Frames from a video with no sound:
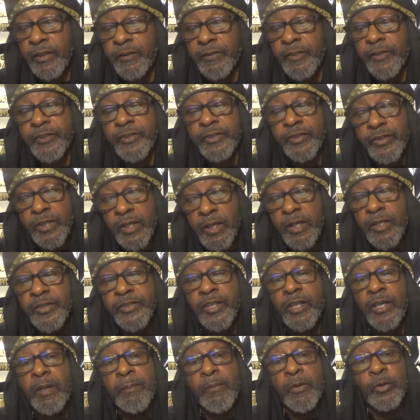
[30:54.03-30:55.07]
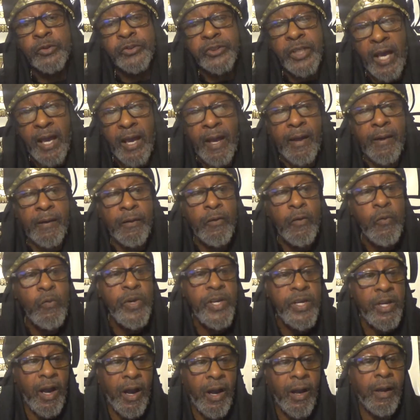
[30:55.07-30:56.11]
of the sons of the Most High, who
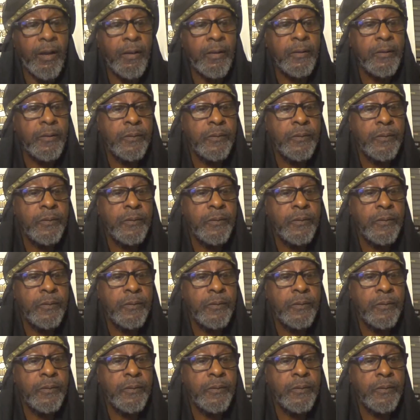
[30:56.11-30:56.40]
we are.